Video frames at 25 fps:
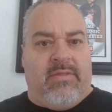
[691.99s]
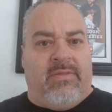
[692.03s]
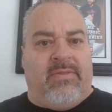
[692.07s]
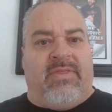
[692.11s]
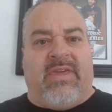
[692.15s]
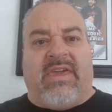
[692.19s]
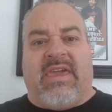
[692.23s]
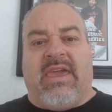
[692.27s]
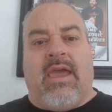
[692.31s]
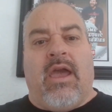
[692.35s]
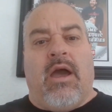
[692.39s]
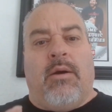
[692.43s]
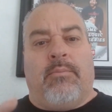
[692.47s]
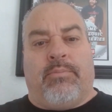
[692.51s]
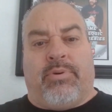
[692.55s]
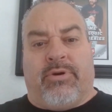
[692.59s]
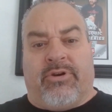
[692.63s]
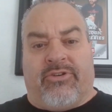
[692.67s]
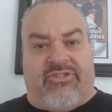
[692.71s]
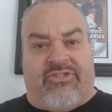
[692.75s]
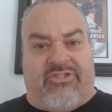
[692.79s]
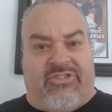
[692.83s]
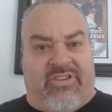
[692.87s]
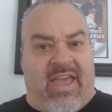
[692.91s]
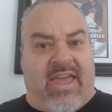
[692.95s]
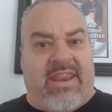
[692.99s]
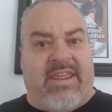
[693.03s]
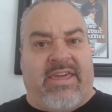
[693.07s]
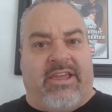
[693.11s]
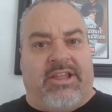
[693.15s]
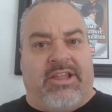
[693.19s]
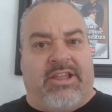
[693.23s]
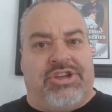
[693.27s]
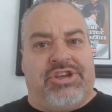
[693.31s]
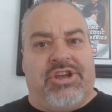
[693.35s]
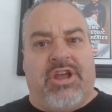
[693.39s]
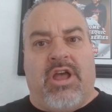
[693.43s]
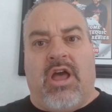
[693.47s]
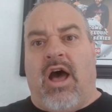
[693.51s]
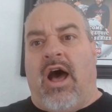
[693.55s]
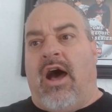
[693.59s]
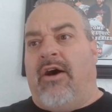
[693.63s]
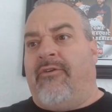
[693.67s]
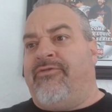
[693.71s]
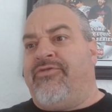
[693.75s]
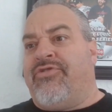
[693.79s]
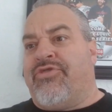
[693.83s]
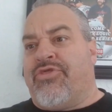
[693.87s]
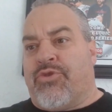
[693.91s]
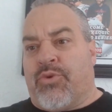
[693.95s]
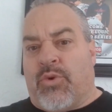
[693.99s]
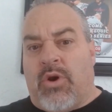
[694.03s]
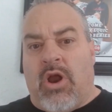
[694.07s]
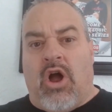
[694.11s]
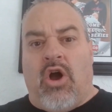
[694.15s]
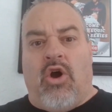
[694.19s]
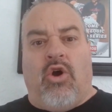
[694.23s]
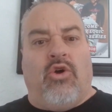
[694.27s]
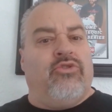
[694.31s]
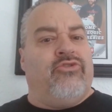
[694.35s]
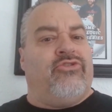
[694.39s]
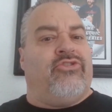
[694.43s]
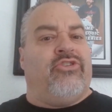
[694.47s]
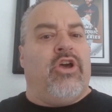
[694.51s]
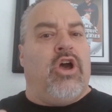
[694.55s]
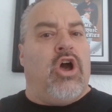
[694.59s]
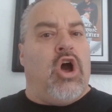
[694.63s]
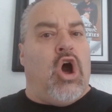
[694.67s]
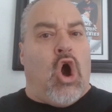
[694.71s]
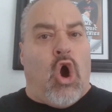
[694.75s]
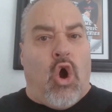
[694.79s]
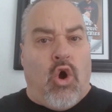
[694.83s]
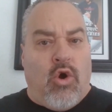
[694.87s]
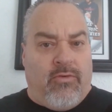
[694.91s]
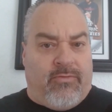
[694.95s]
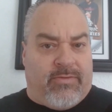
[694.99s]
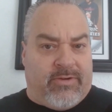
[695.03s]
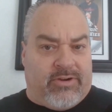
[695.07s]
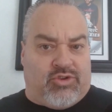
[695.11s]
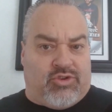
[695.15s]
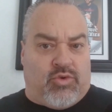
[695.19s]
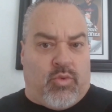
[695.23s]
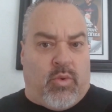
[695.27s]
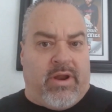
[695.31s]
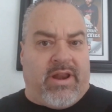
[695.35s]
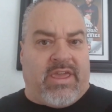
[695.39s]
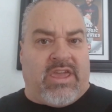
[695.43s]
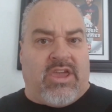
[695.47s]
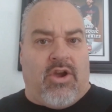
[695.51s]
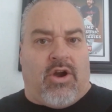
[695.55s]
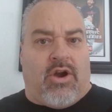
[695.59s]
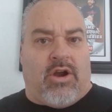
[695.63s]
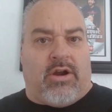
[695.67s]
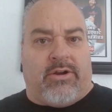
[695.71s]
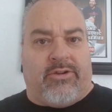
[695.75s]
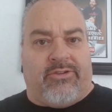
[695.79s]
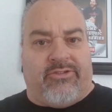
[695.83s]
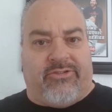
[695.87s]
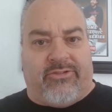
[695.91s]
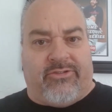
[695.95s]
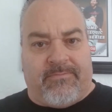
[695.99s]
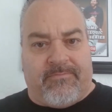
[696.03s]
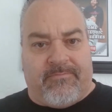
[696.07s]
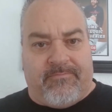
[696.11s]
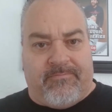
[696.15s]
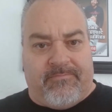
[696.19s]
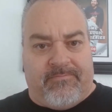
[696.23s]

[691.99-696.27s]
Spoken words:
the percentage of throws over 20 yards.